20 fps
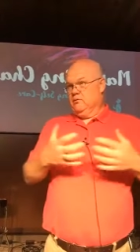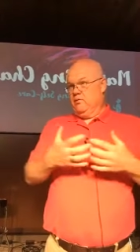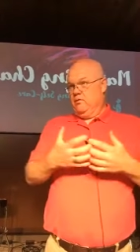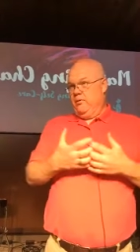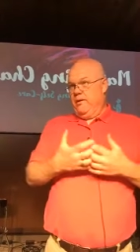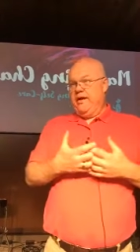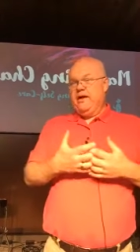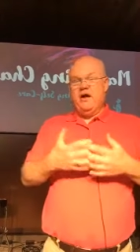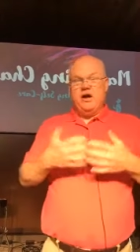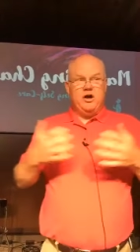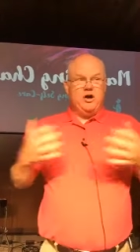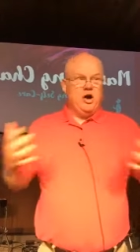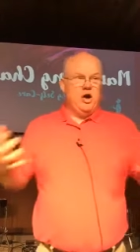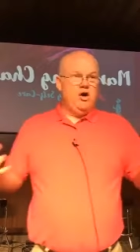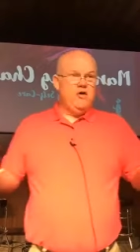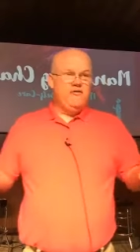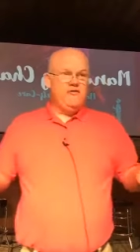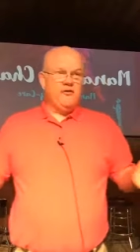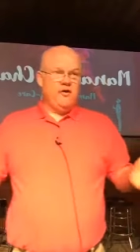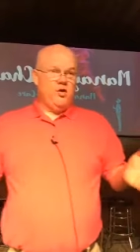we can
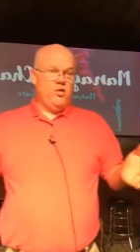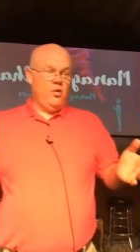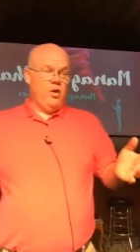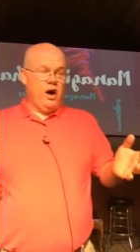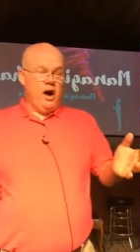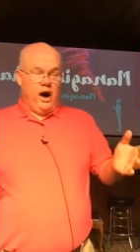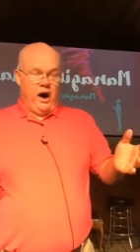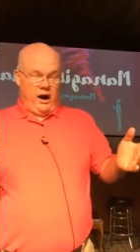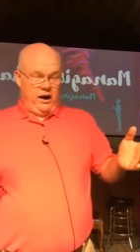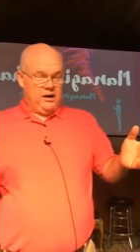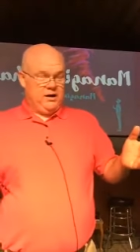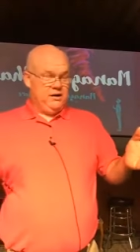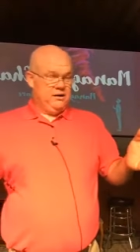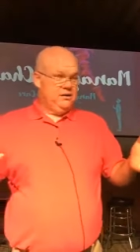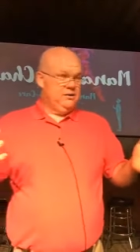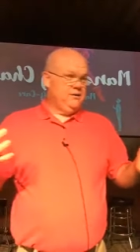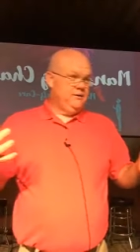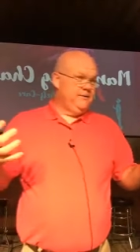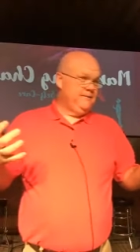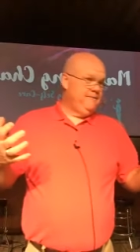go for a walk.
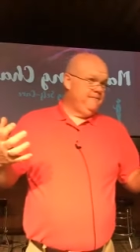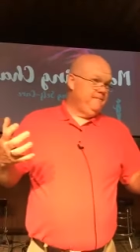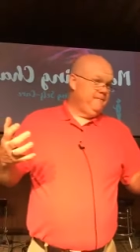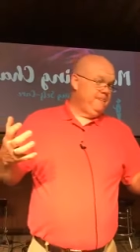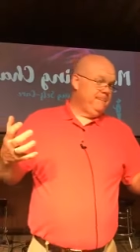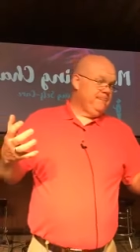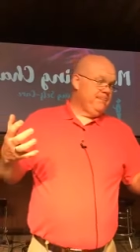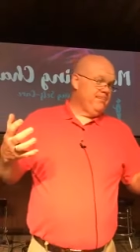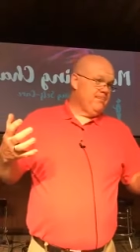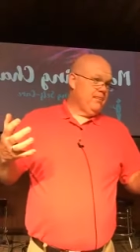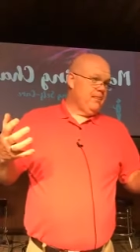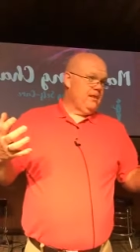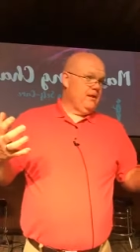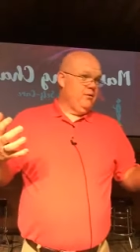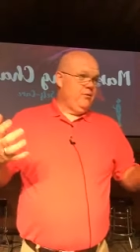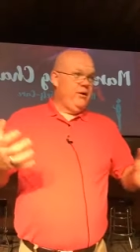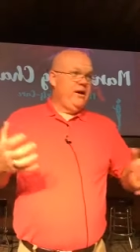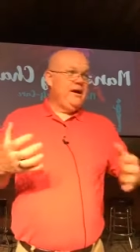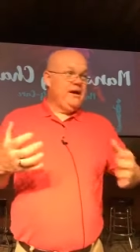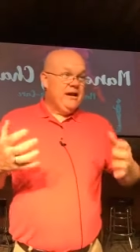
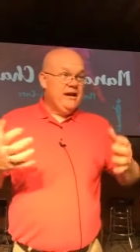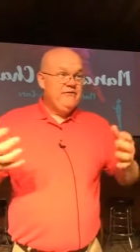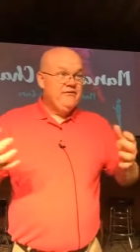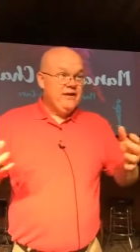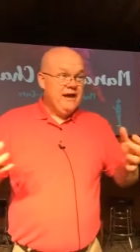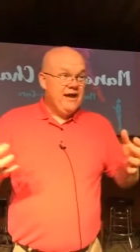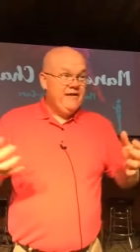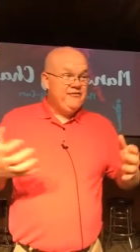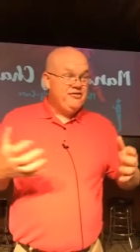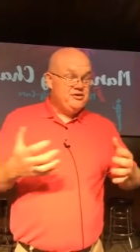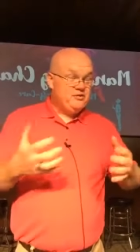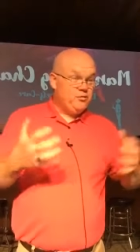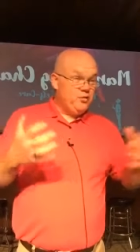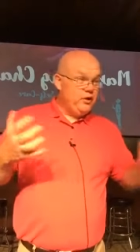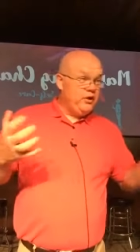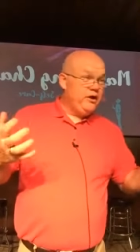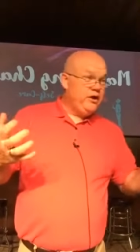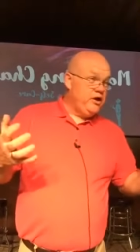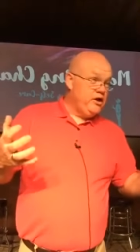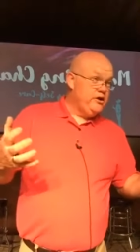We can even have some
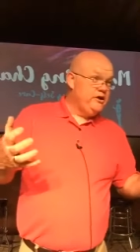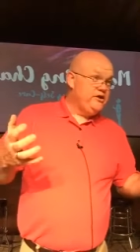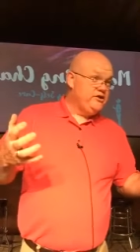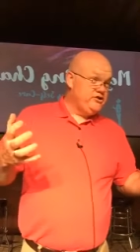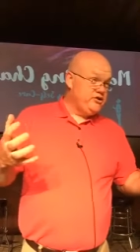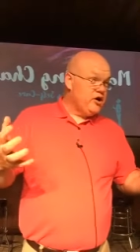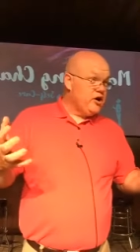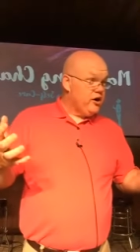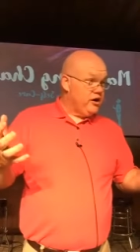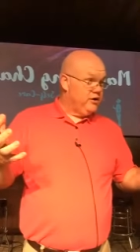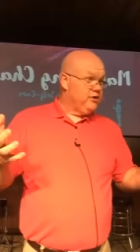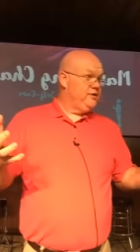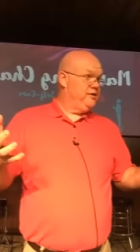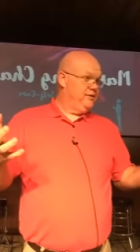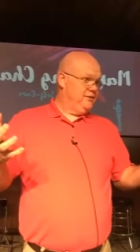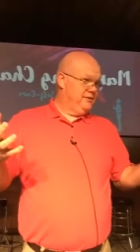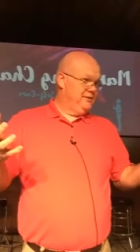really good dessert.